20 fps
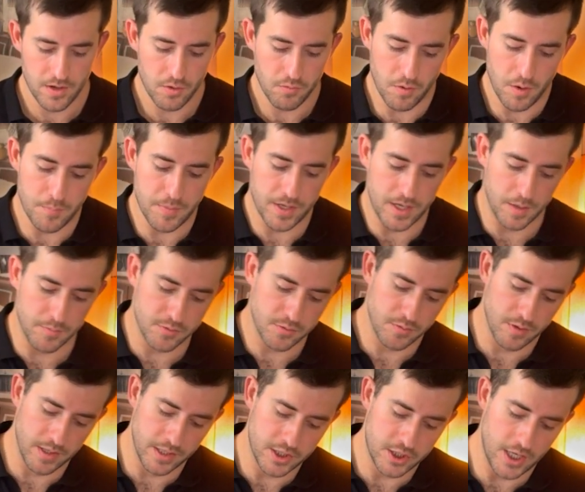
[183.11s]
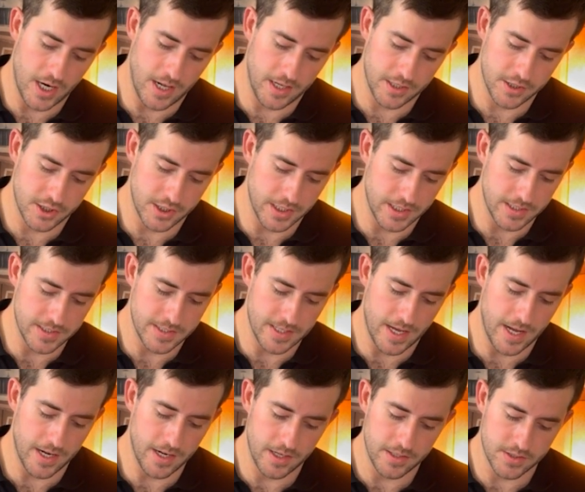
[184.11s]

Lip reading: Where it becomes really challenging is that